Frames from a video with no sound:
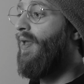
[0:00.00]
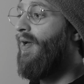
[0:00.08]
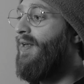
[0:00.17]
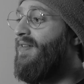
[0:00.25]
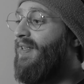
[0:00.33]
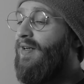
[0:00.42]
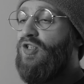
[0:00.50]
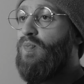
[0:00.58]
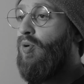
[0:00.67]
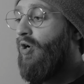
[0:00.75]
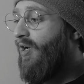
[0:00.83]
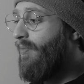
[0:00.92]
Instead of
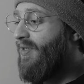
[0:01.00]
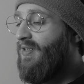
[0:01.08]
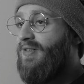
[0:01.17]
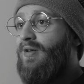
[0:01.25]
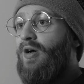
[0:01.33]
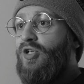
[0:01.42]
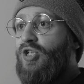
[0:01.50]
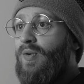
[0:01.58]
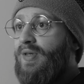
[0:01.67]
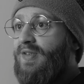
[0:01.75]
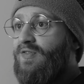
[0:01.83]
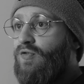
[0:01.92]
just putting them as a slideshow
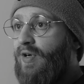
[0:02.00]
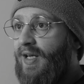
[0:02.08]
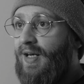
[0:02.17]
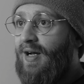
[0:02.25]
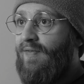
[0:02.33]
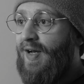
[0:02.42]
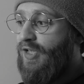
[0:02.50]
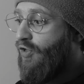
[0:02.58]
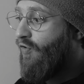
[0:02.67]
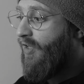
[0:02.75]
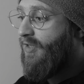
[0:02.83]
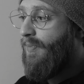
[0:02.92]
on the screen, I've
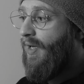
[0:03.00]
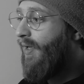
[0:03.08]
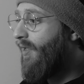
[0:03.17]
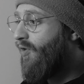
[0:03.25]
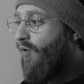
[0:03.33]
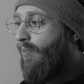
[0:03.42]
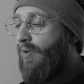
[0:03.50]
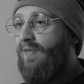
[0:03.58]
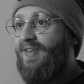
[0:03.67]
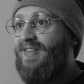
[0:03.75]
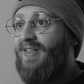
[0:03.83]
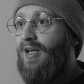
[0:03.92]
actually tried to make it into a bit
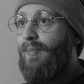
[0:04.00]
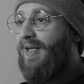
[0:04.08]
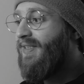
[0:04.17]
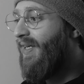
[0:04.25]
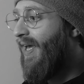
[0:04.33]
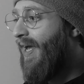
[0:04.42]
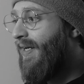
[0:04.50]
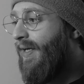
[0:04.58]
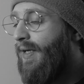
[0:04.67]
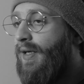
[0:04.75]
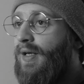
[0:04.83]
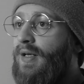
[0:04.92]
of a cinematic
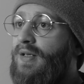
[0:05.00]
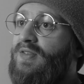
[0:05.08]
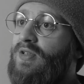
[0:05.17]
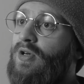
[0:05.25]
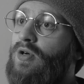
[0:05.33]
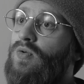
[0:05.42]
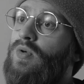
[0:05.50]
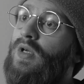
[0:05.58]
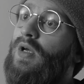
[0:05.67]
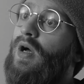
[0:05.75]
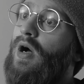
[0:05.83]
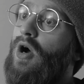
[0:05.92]
edit, so
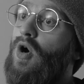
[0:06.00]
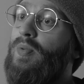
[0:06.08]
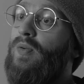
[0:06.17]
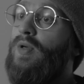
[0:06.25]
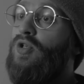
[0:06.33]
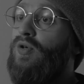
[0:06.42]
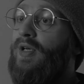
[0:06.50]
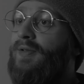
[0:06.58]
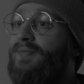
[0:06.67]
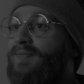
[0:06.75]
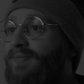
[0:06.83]
I hope you enjoy it.